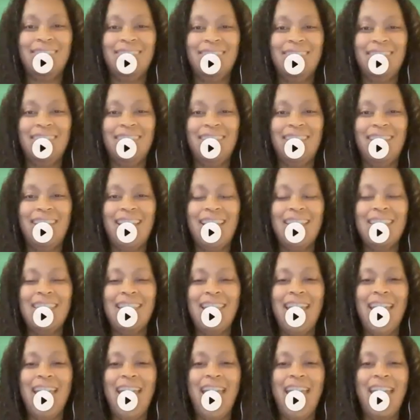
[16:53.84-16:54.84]

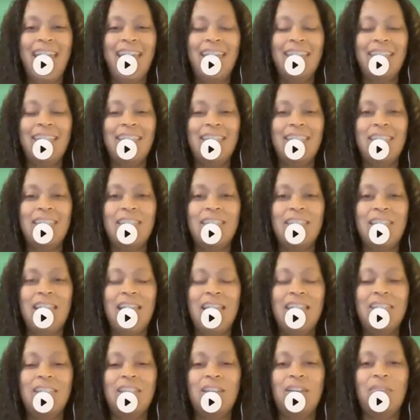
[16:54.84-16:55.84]
database. They do
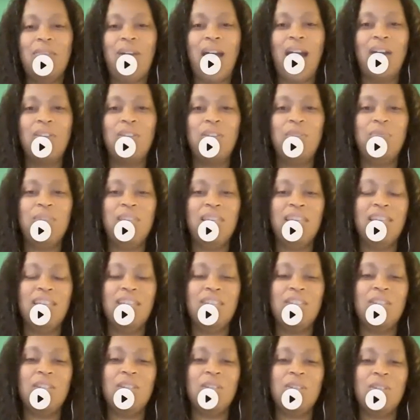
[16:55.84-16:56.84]
have database
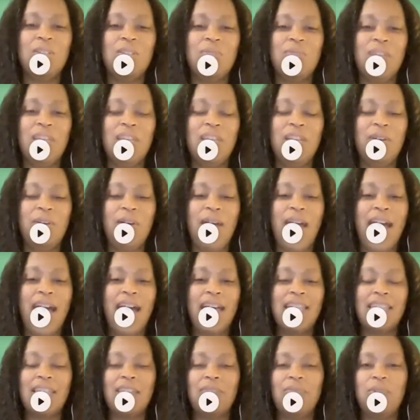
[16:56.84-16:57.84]

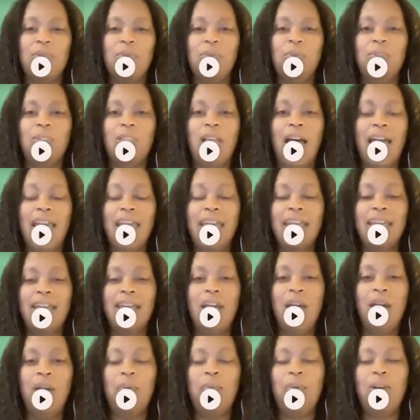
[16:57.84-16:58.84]
software, I'm
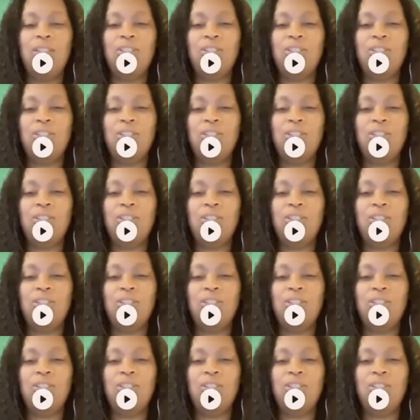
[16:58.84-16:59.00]
sorry, to